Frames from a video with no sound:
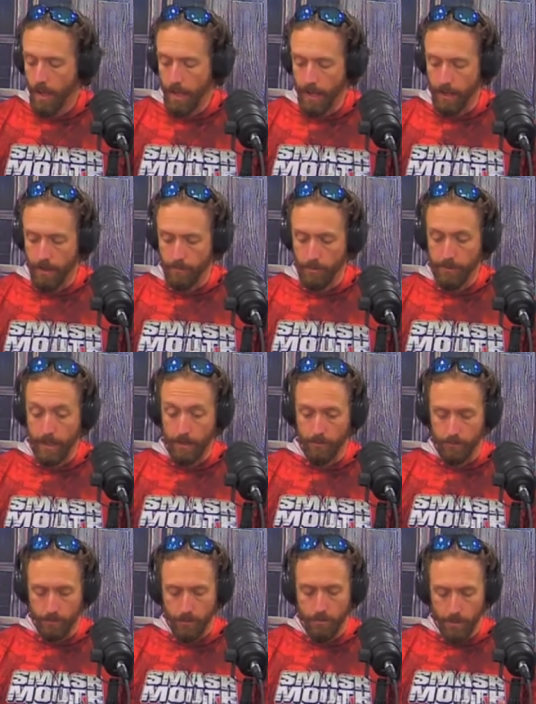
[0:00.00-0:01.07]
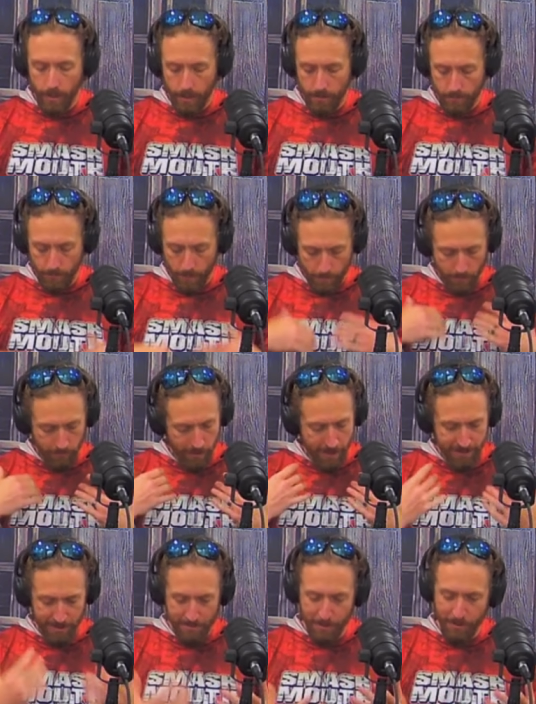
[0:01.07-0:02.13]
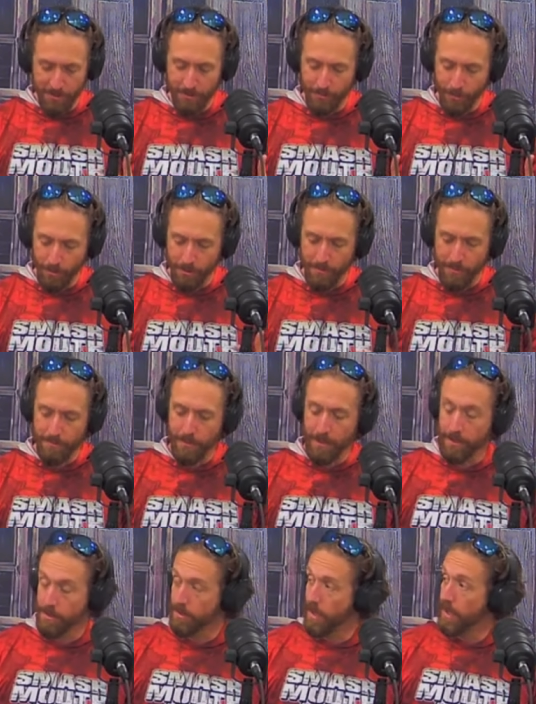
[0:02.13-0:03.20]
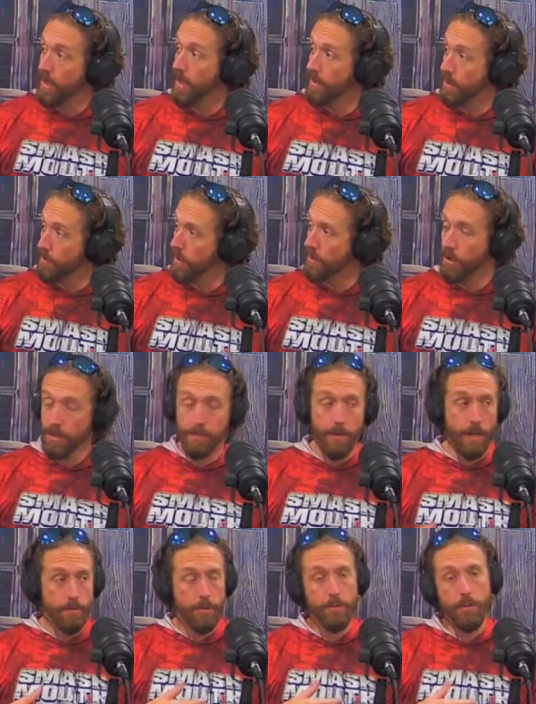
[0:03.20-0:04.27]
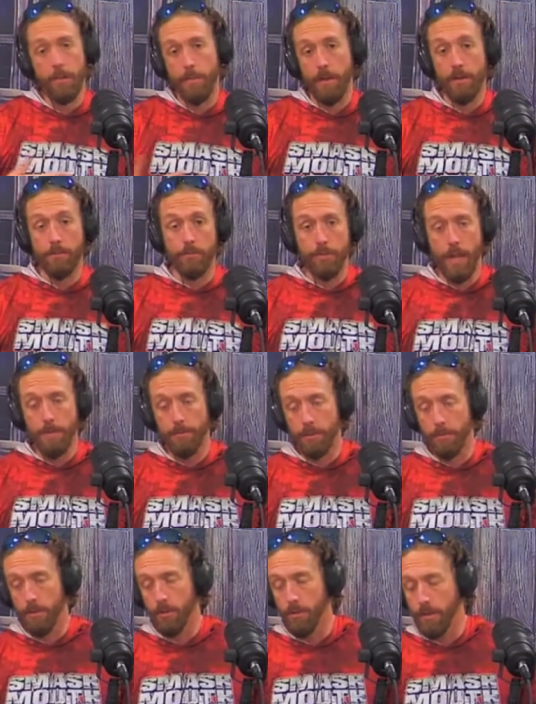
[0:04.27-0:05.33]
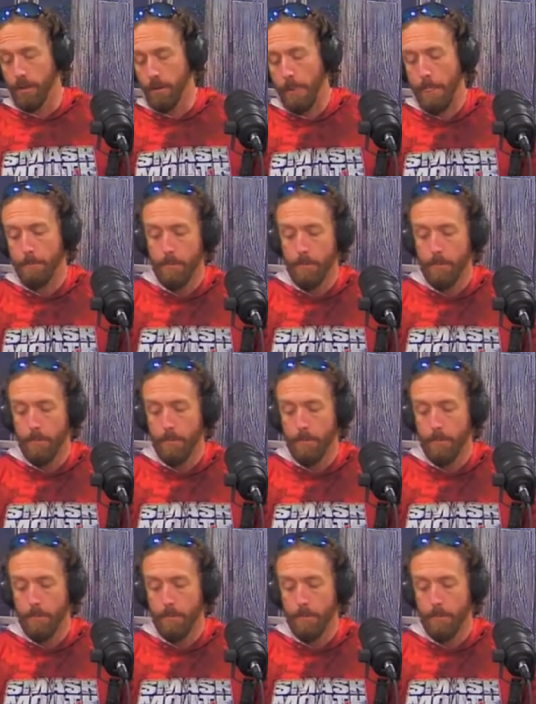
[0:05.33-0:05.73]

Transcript: And what that'll do, it, it provides the most warmth because snakehead, like we talked about it, we were talking about here in the shop a little bit earlier